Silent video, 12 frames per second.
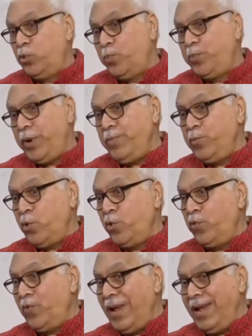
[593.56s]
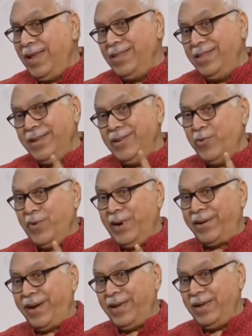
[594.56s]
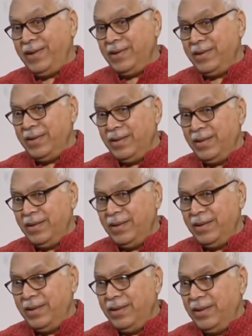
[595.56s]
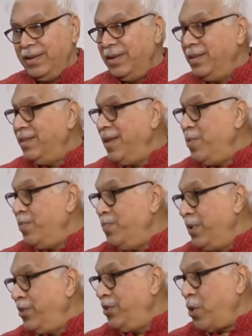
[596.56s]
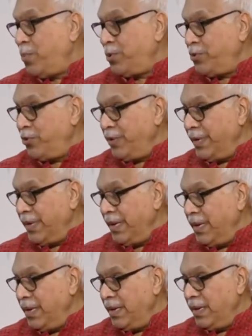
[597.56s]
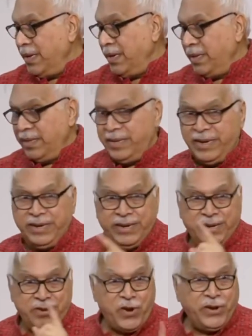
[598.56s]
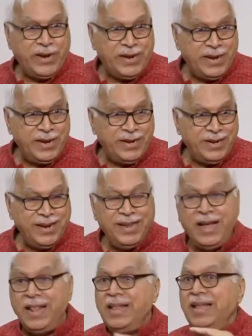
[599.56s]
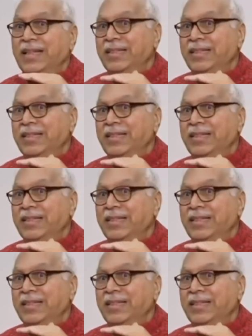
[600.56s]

Supreme Court will and then you will cry. They will miss the opportunity. They did not declare it illegal.